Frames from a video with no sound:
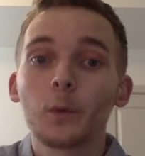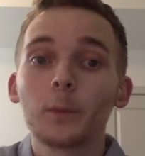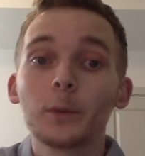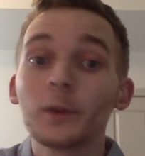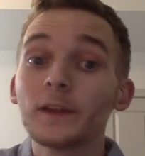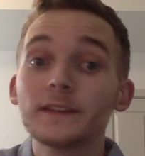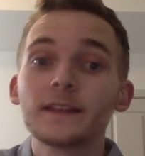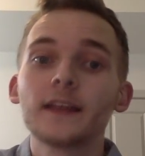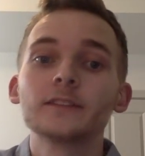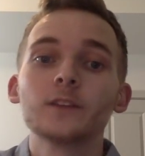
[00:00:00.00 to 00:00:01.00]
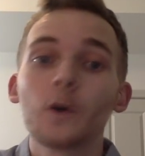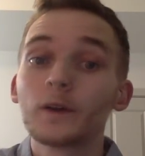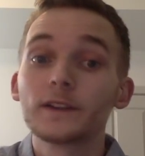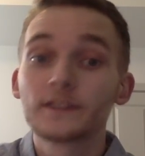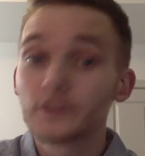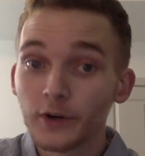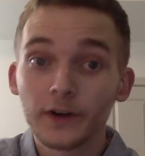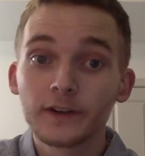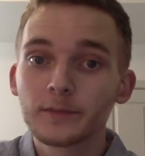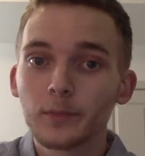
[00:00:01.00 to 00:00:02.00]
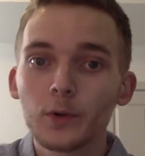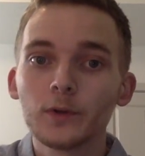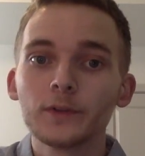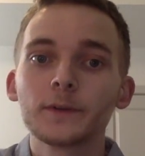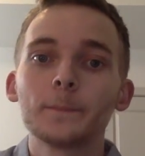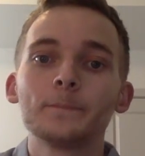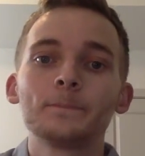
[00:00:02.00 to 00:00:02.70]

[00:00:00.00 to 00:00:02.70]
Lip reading: or bullets as long as the trigger is pulled.